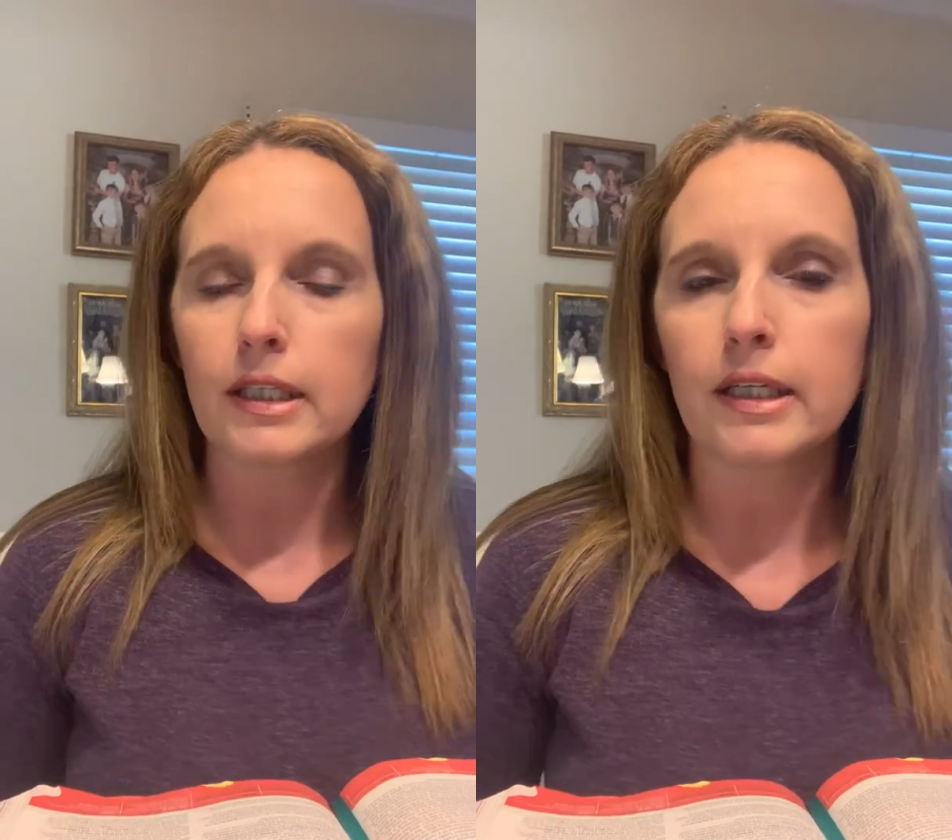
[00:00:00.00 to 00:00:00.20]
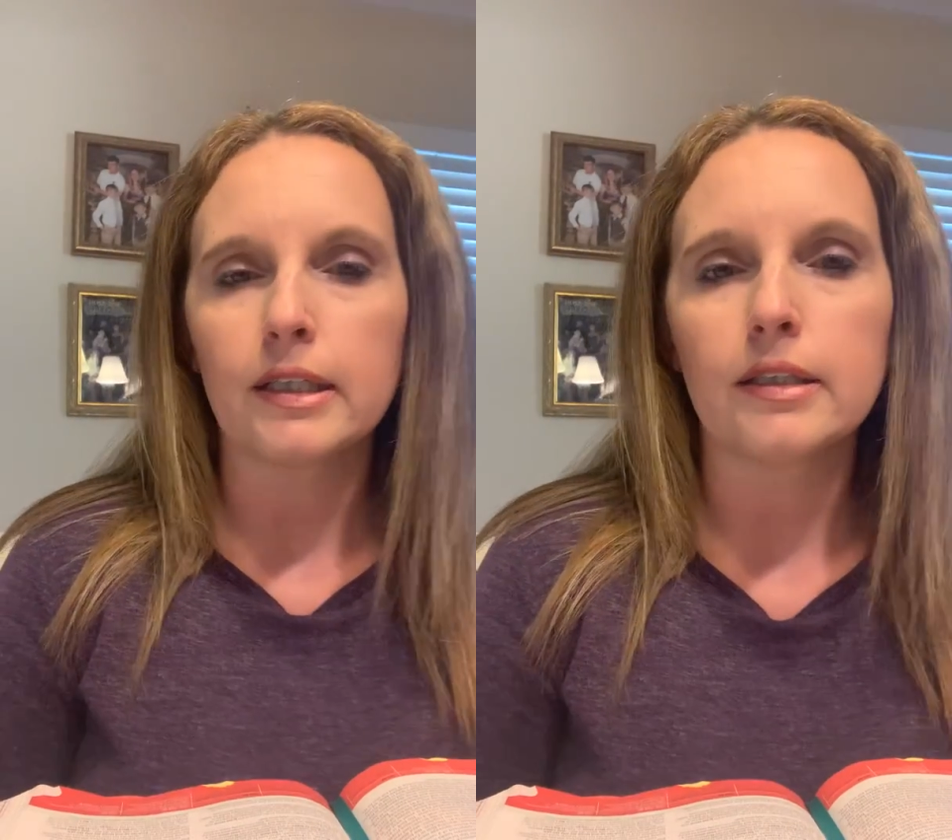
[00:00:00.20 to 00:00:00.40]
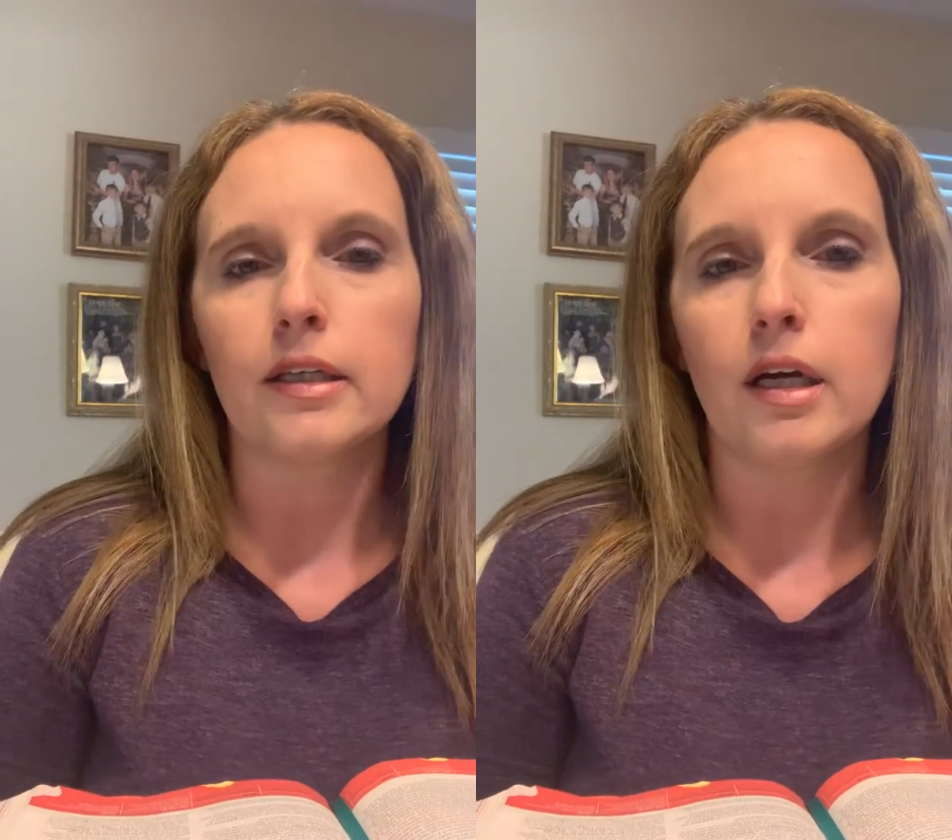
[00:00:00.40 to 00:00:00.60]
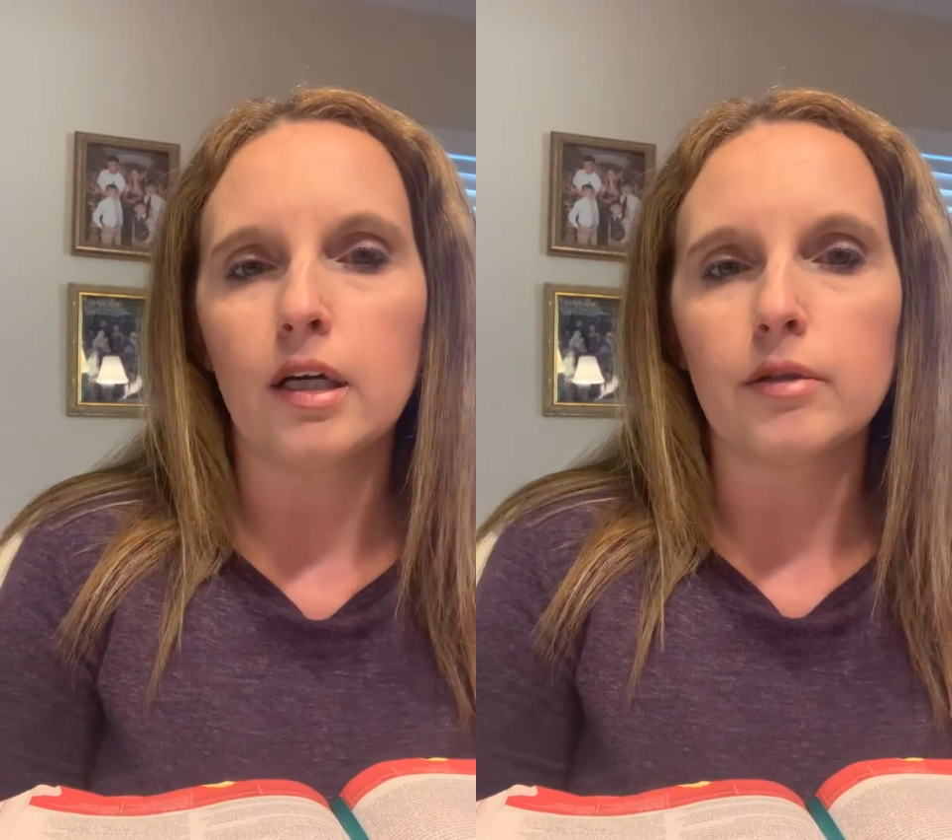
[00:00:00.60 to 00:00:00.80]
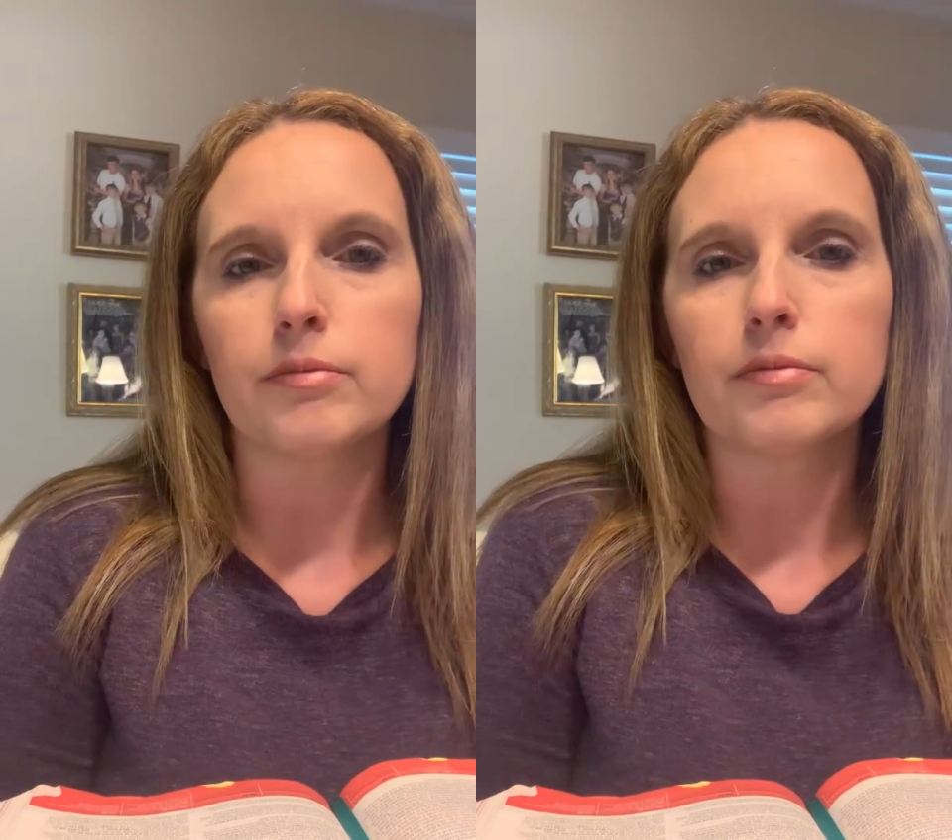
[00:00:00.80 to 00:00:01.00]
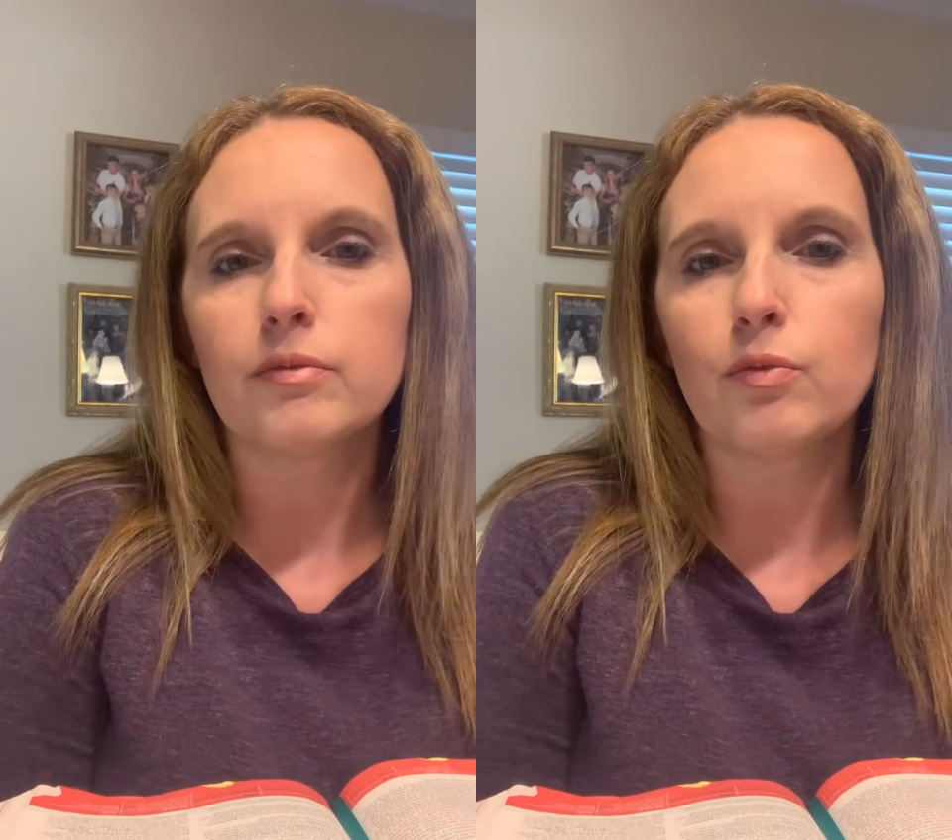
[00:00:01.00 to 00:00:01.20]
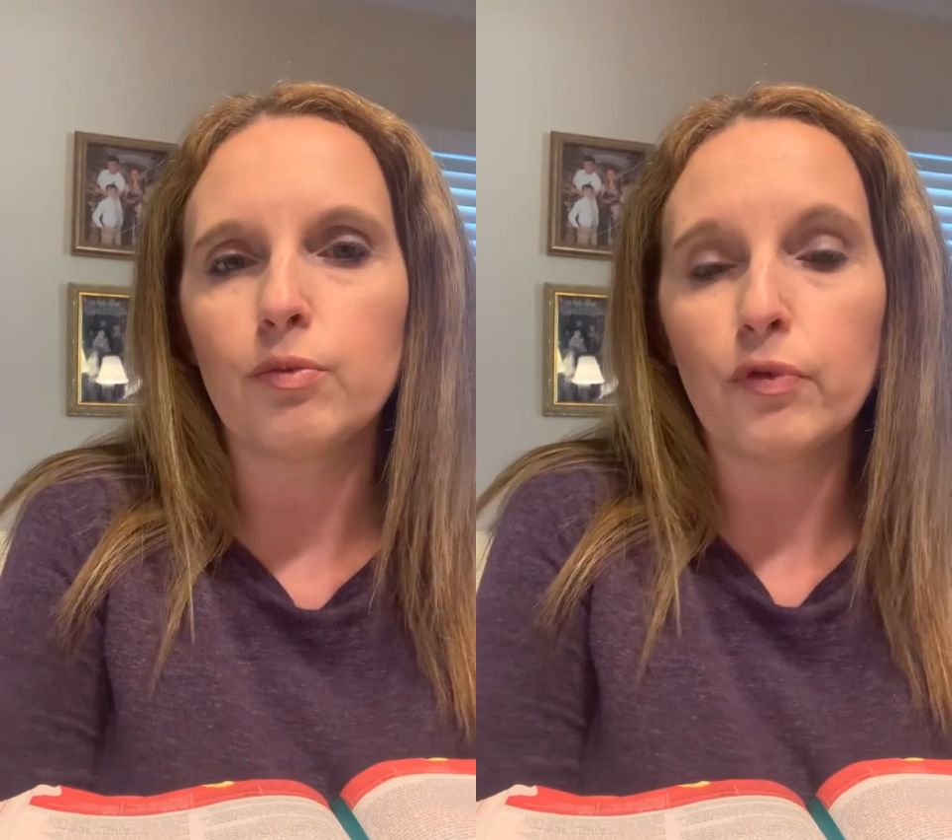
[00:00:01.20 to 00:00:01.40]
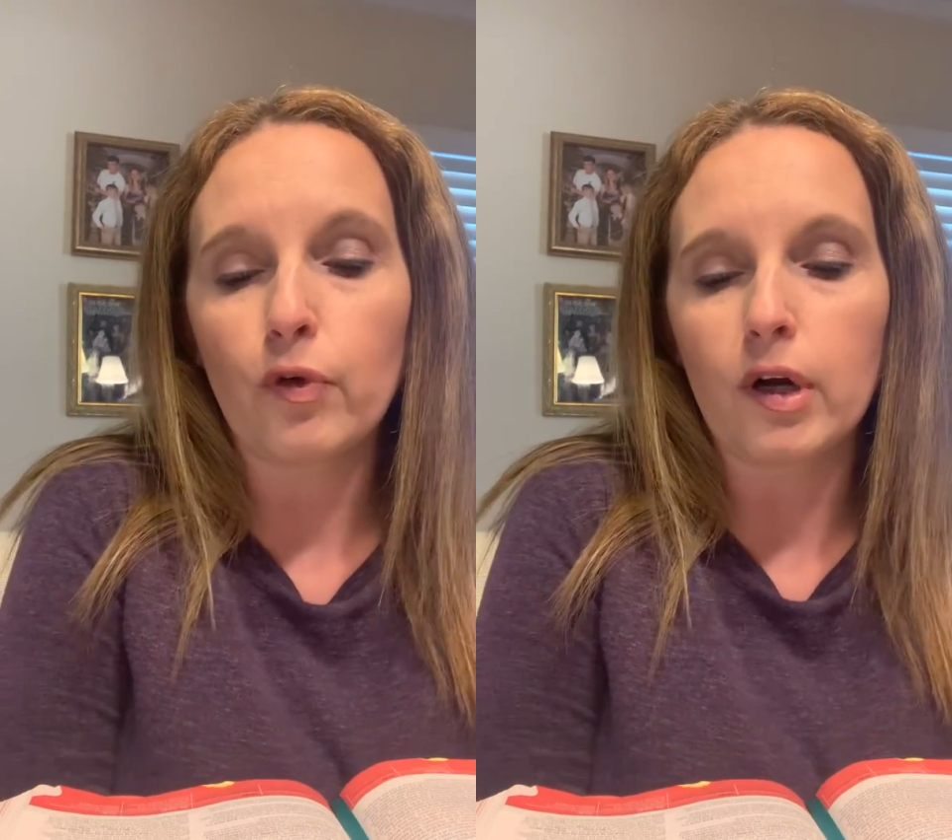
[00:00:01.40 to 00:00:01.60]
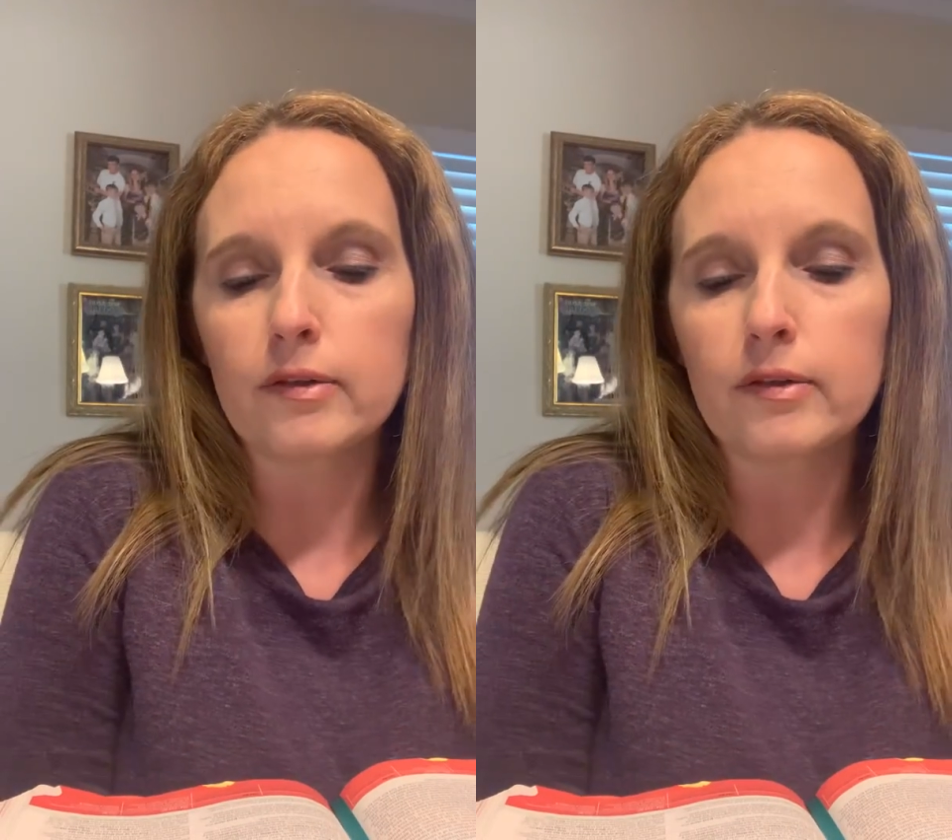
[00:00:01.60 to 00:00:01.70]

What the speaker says: and before